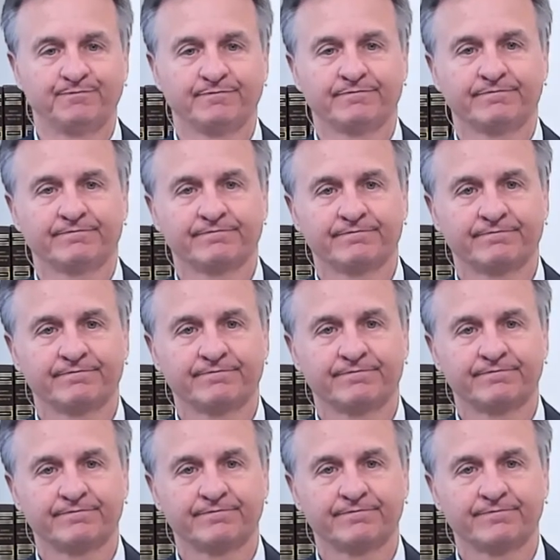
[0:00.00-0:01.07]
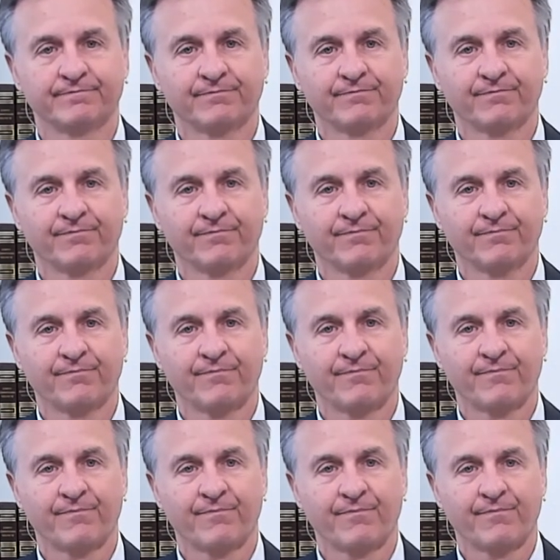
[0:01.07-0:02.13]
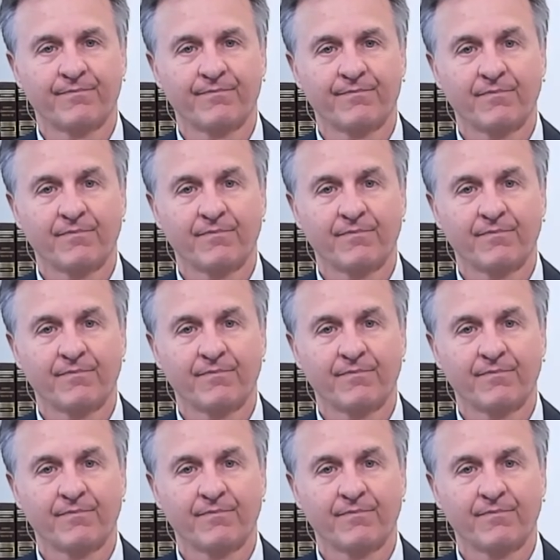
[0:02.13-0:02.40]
(silence)